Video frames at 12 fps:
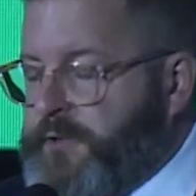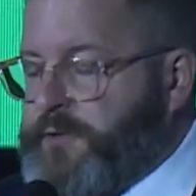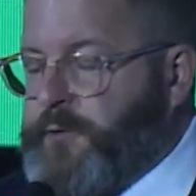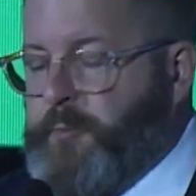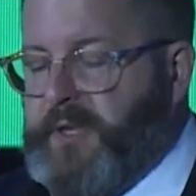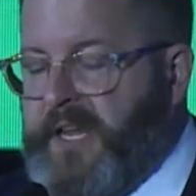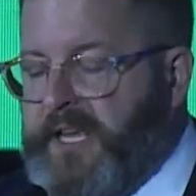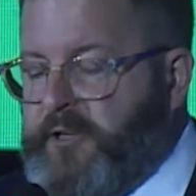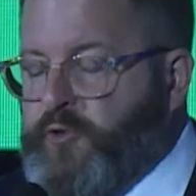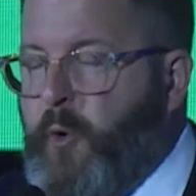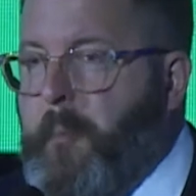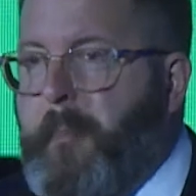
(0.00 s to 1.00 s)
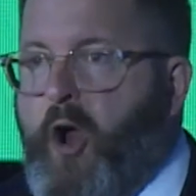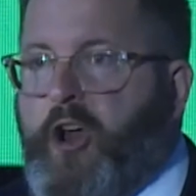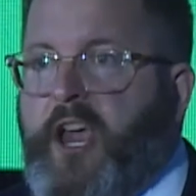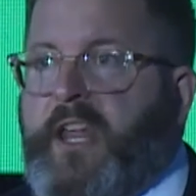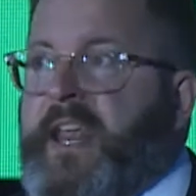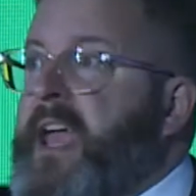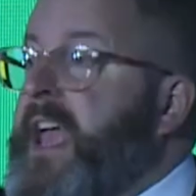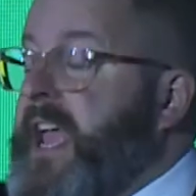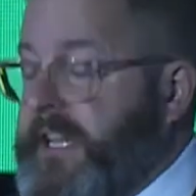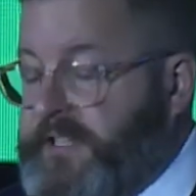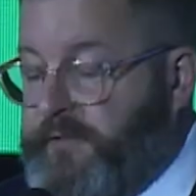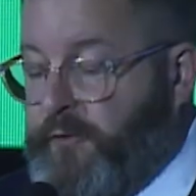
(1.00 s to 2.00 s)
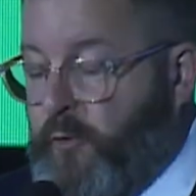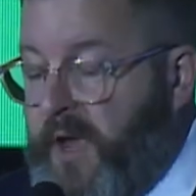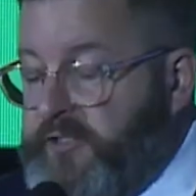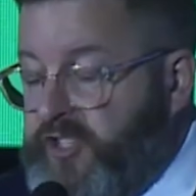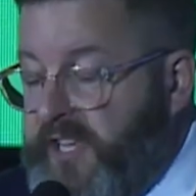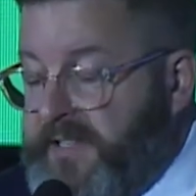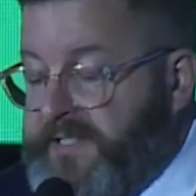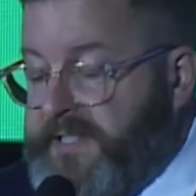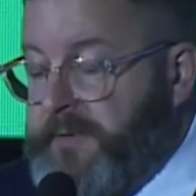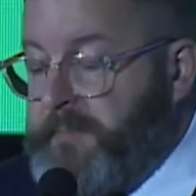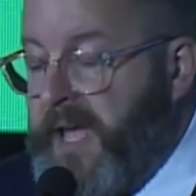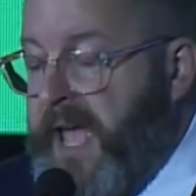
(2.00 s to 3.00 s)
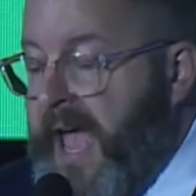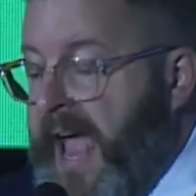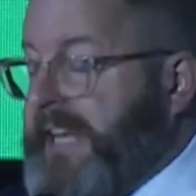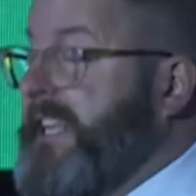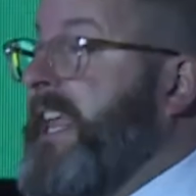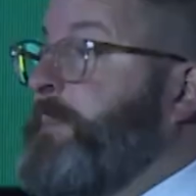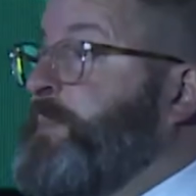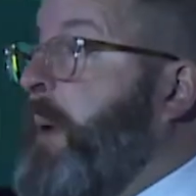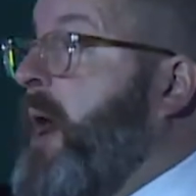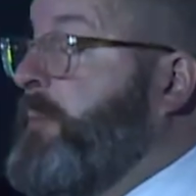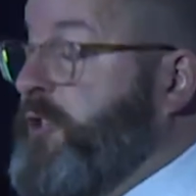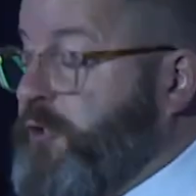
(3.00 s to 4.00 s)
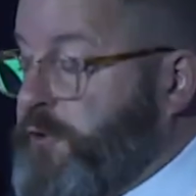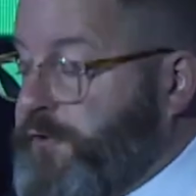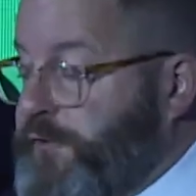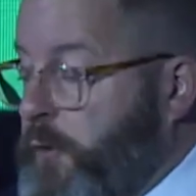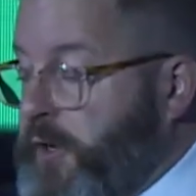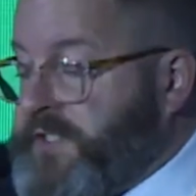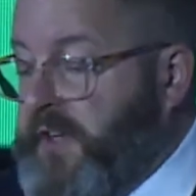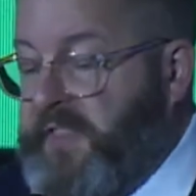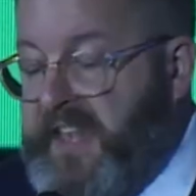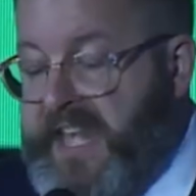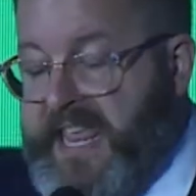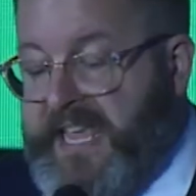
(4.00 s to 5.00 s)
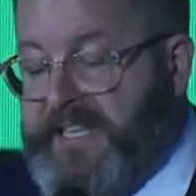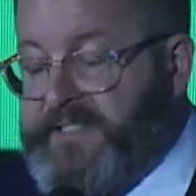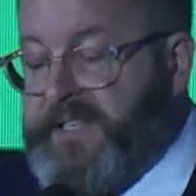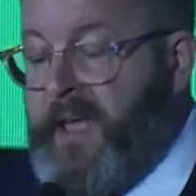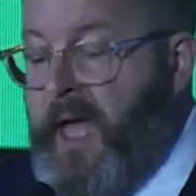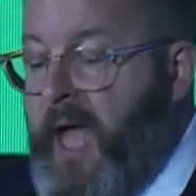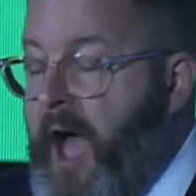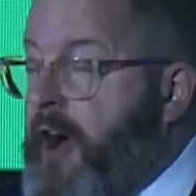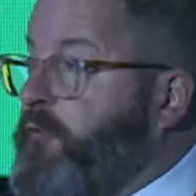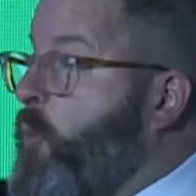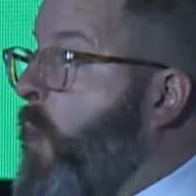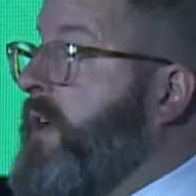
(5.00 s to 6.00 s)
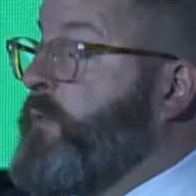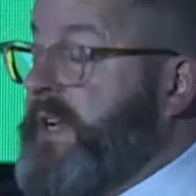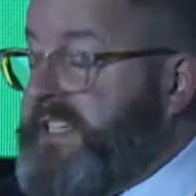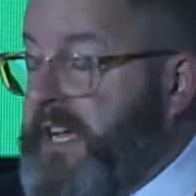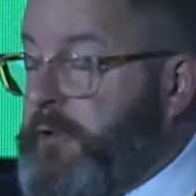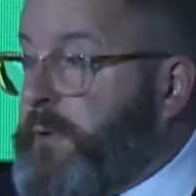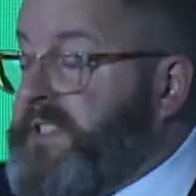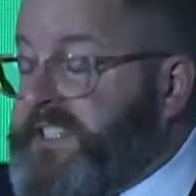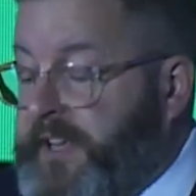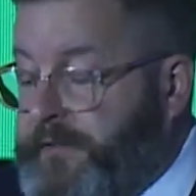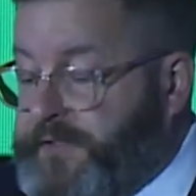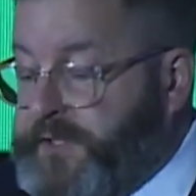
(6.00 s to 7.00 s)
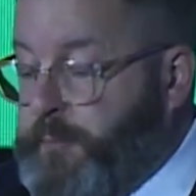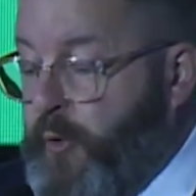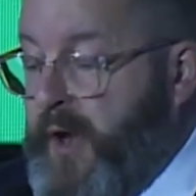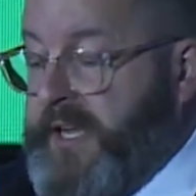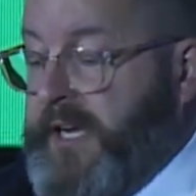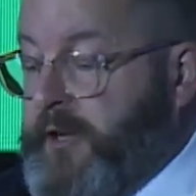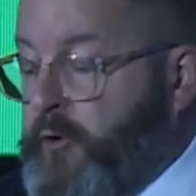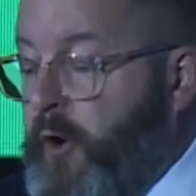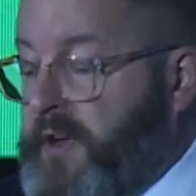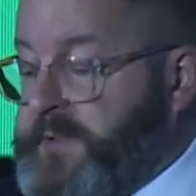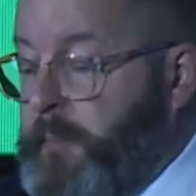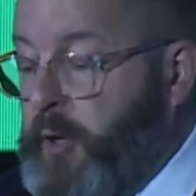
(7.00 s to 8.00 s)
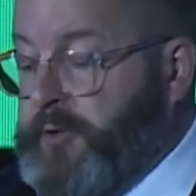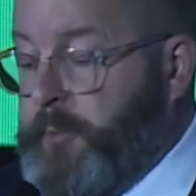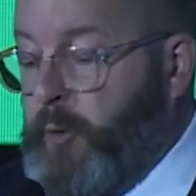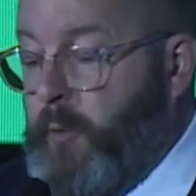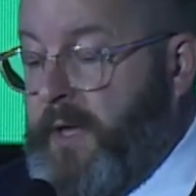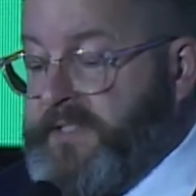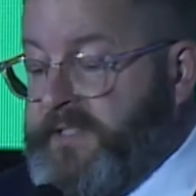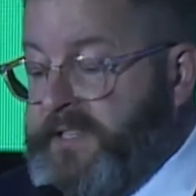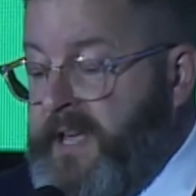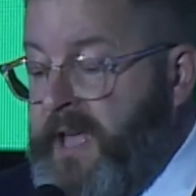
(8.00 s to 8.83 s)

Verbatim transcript: from getting into a market, it differentiates them, and it keeps publishers focused on the needs of one retailer instead of spreading it across multiple ones.